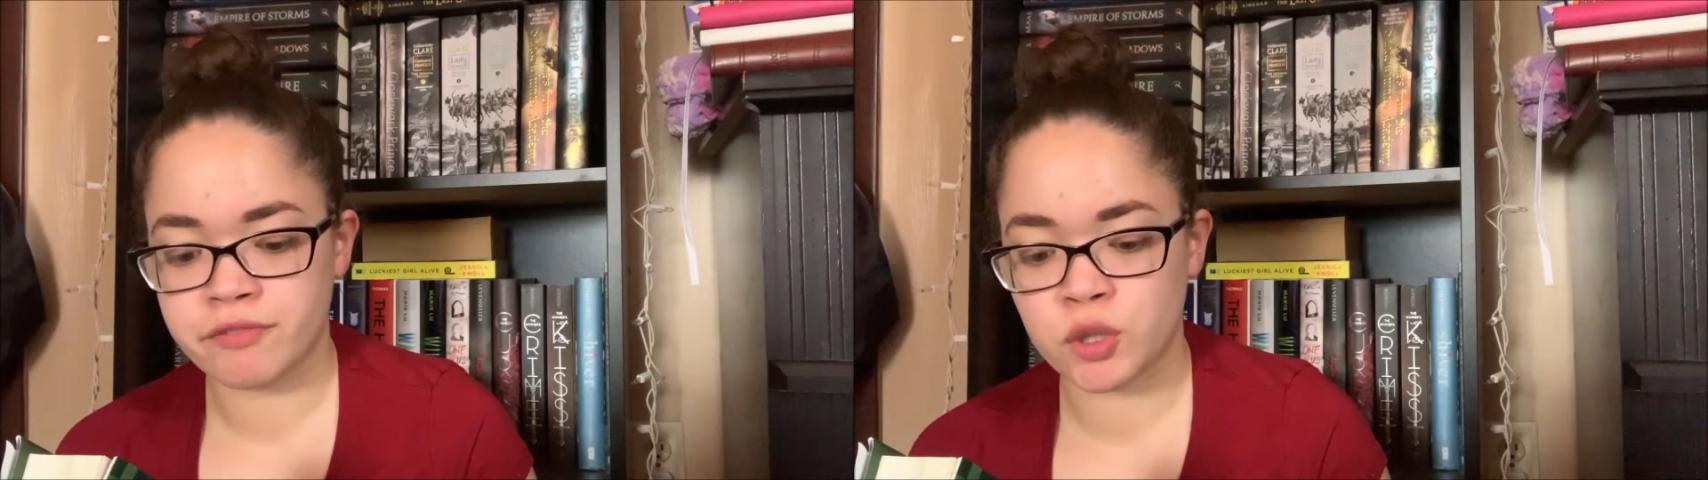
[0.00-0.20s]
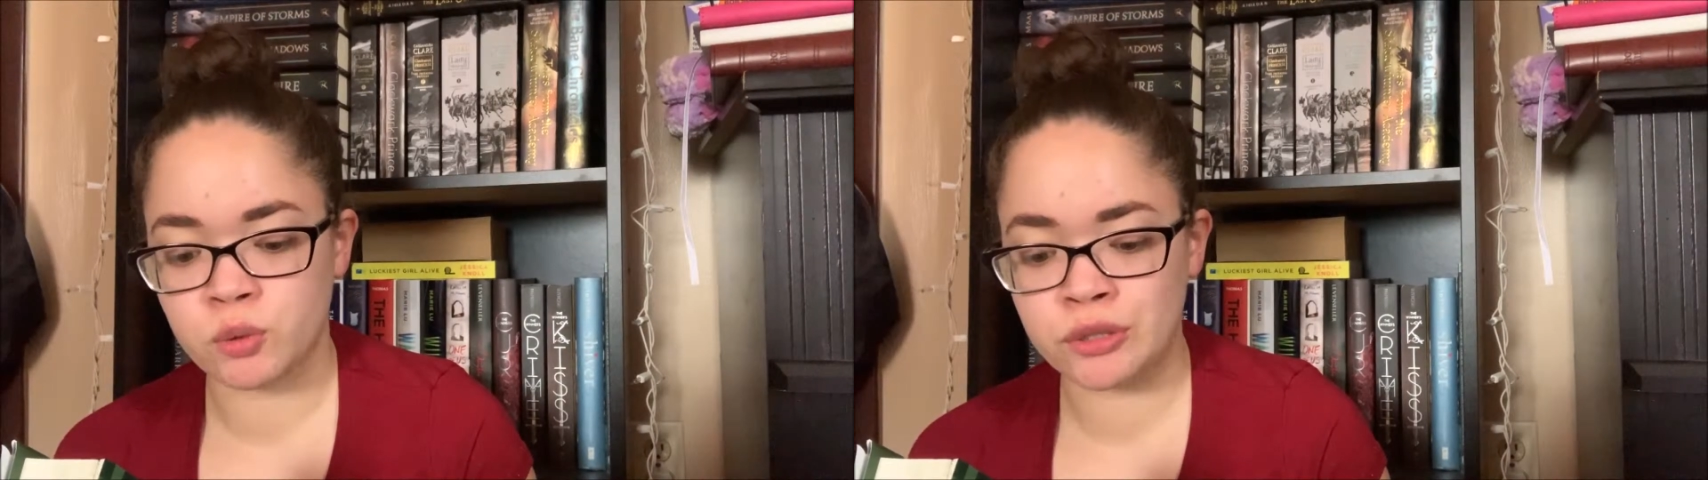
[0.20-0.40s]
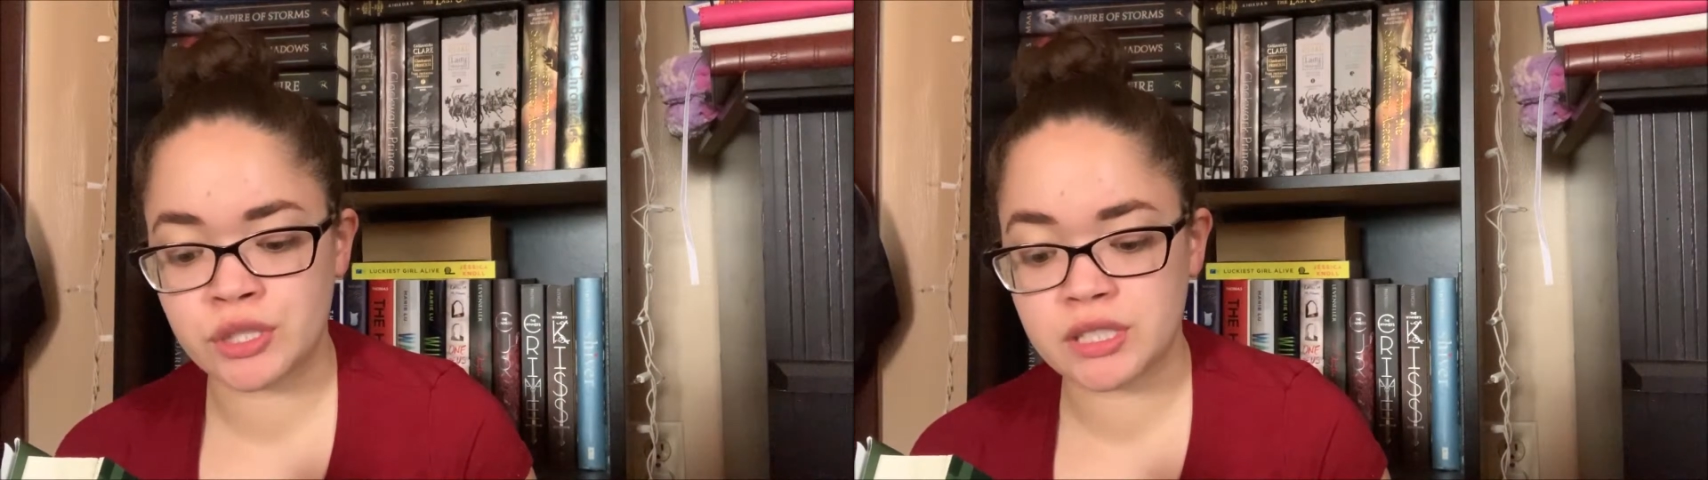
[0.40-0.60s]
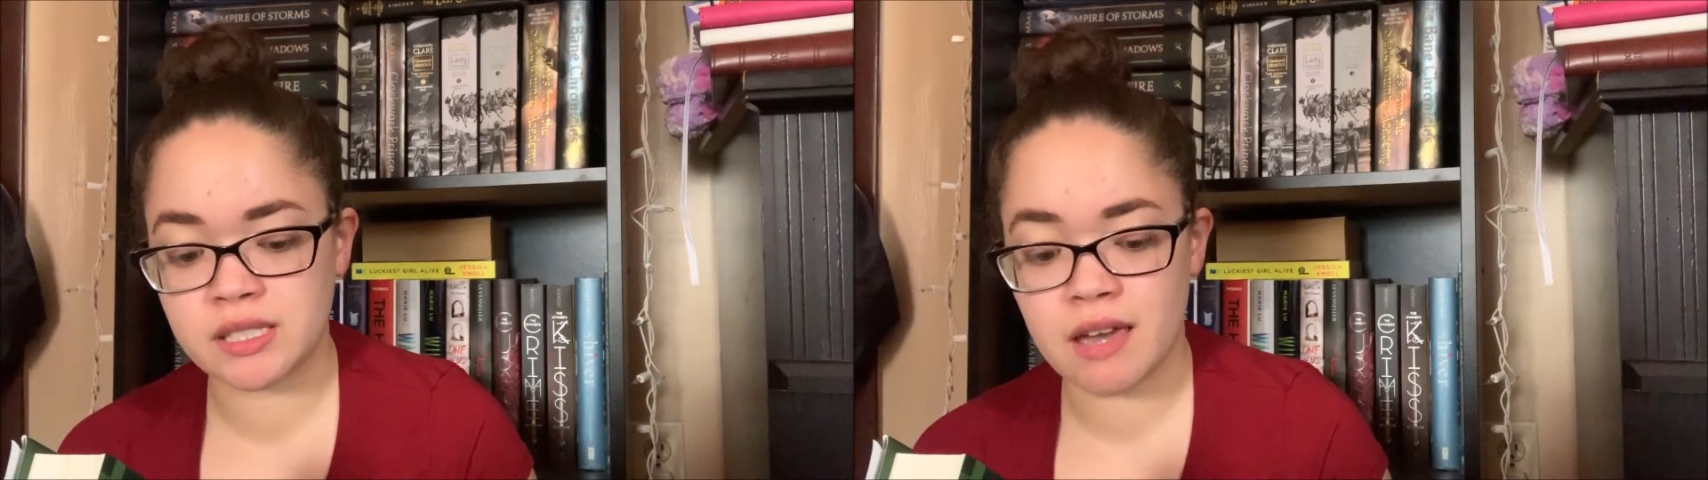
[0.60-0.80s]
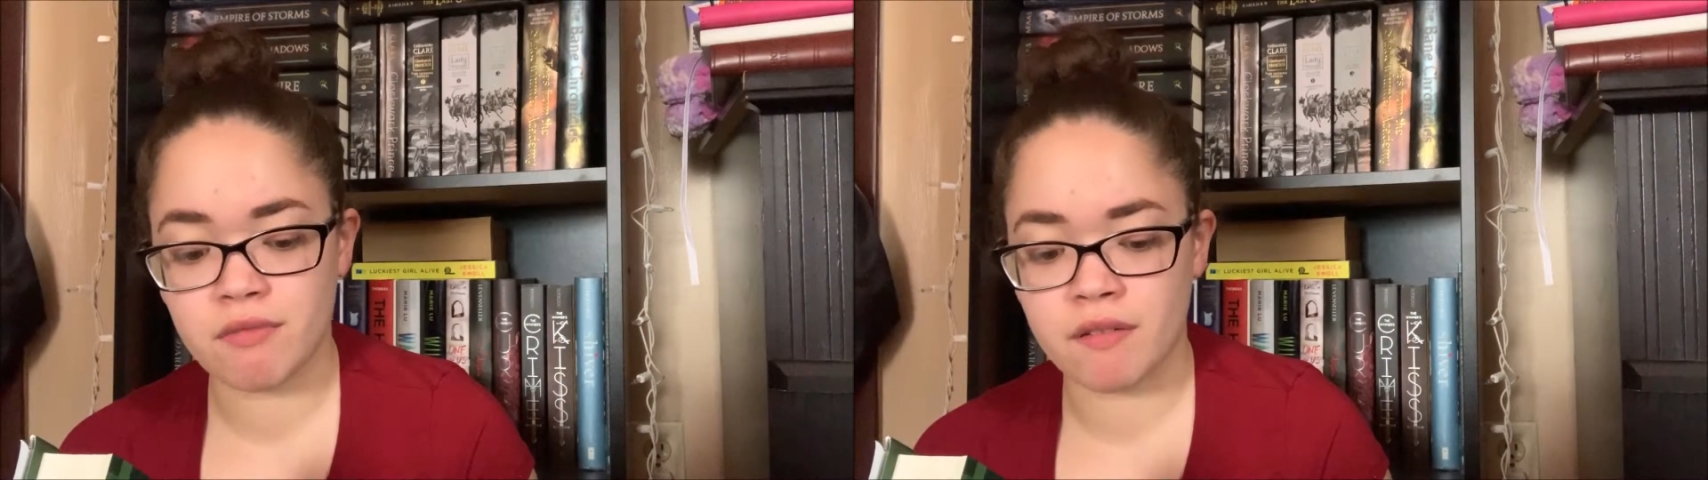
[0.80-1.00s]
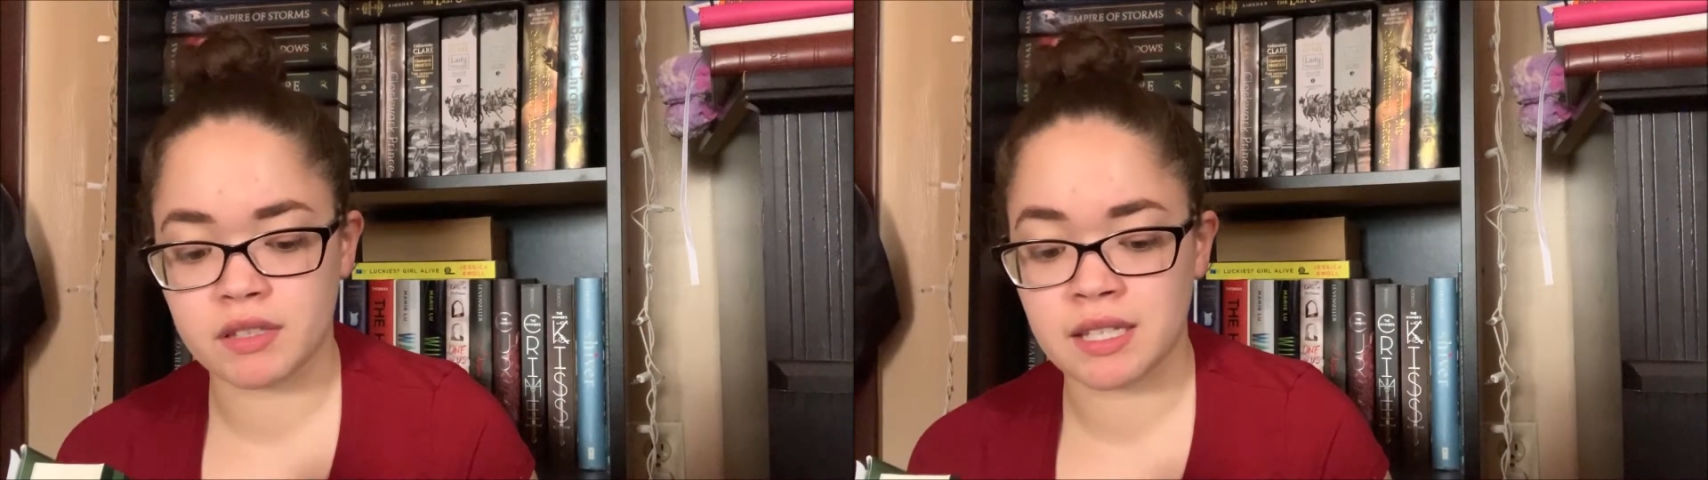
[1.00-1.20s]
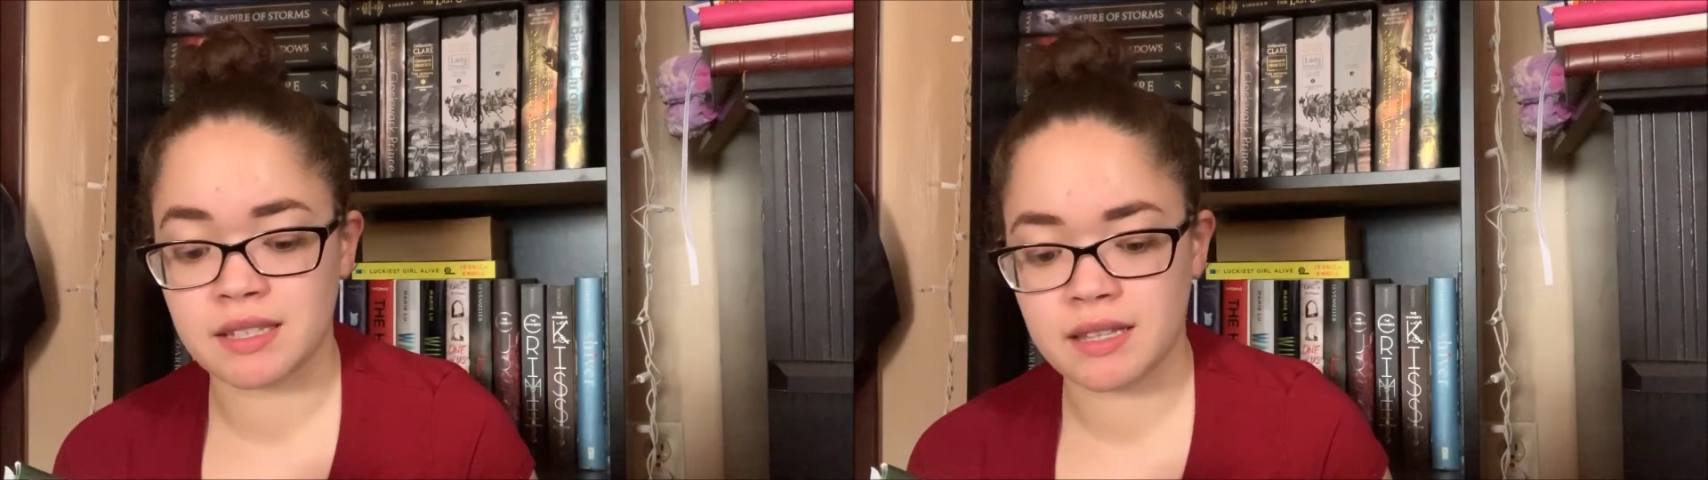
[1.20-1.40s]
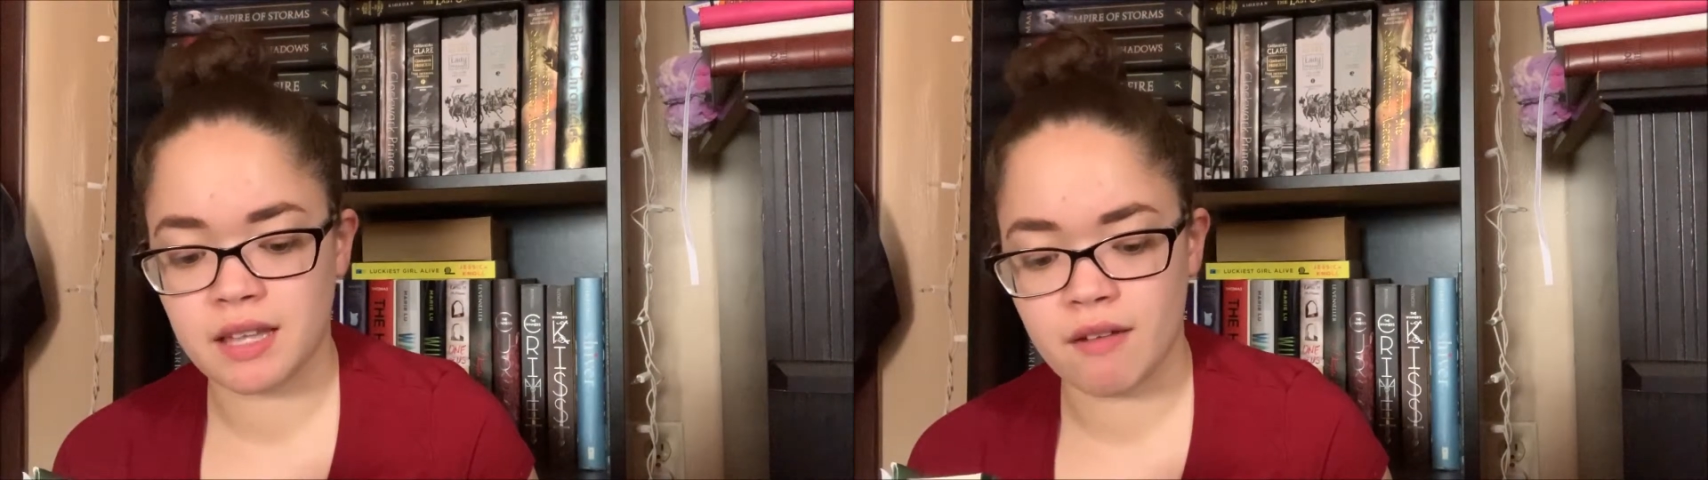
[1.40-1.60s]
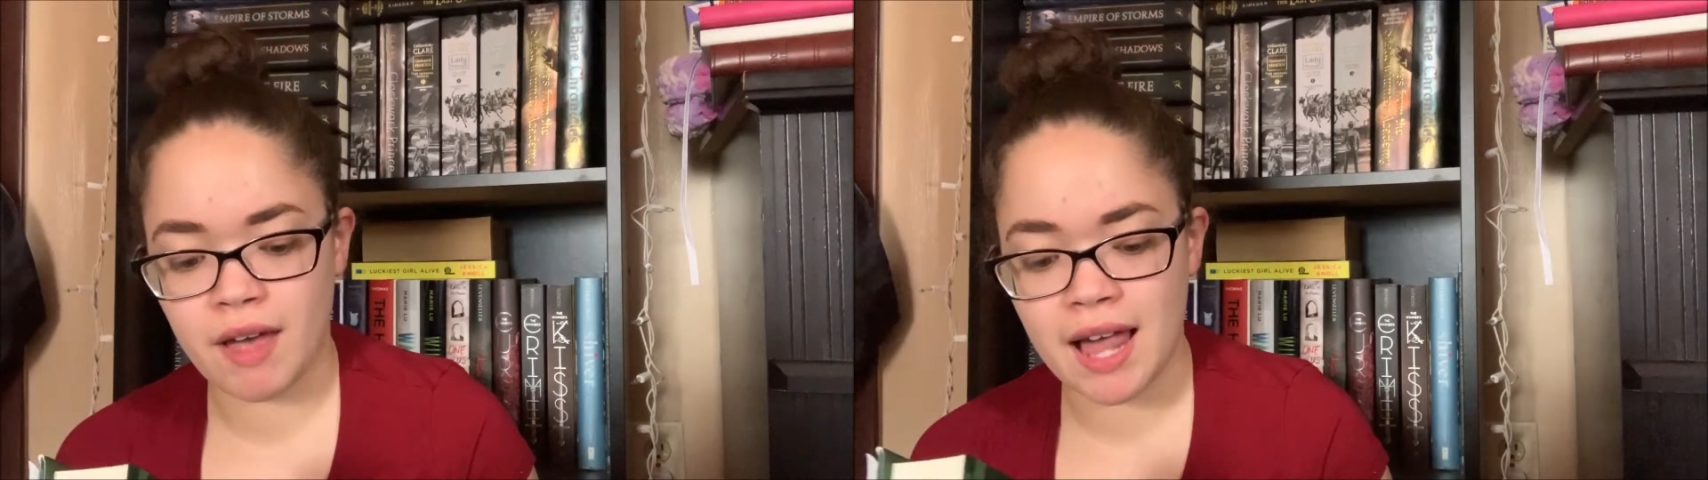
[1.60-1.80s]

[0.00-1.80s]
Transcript: feud to save everything they love.